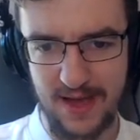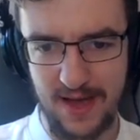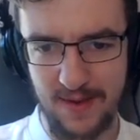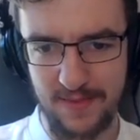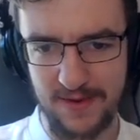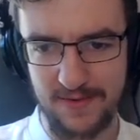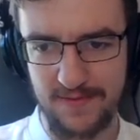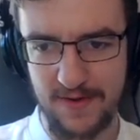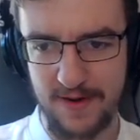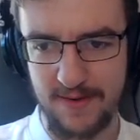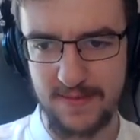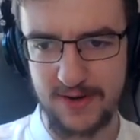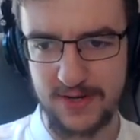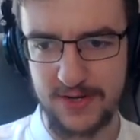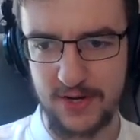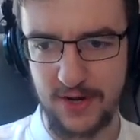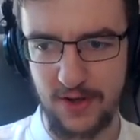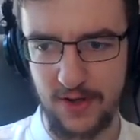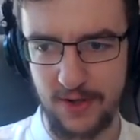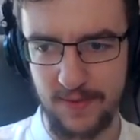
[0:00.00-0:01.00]
armored very
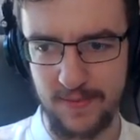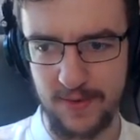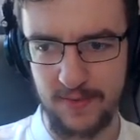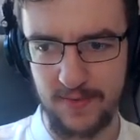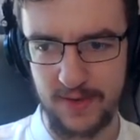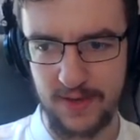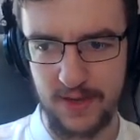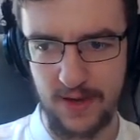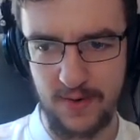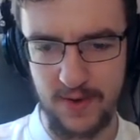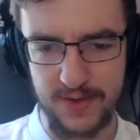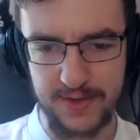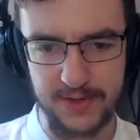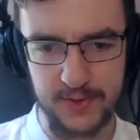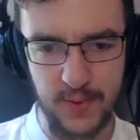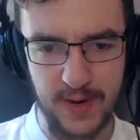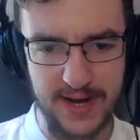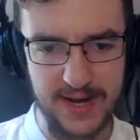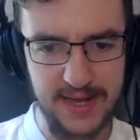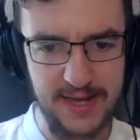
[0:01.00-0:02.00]
much at all, but we'll go with
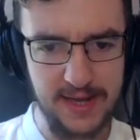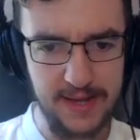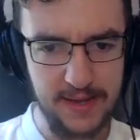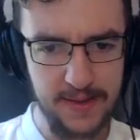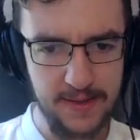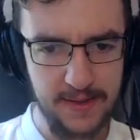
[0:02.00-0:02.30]
20.